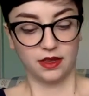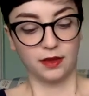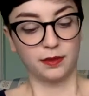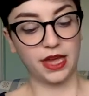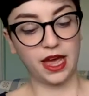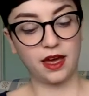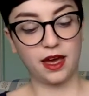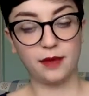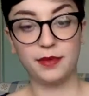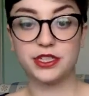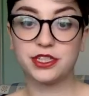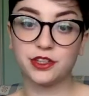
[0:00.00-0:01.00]
But yeah, I'm
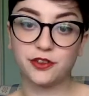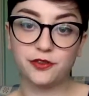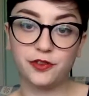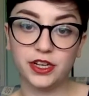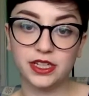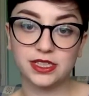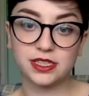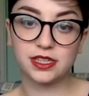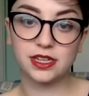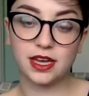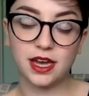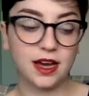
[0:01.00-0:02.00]
into the foot.
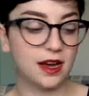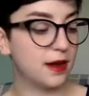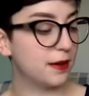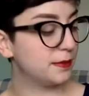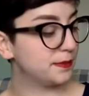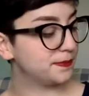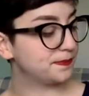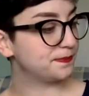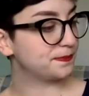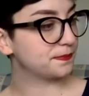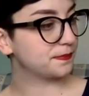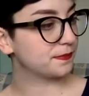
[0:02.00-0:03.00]

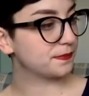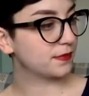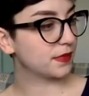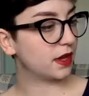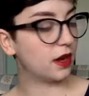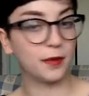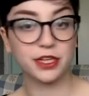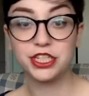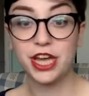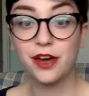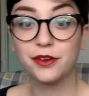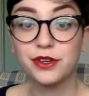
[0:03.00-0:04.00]
All my
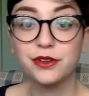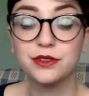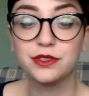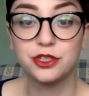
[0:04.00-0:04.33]
Chiaogus,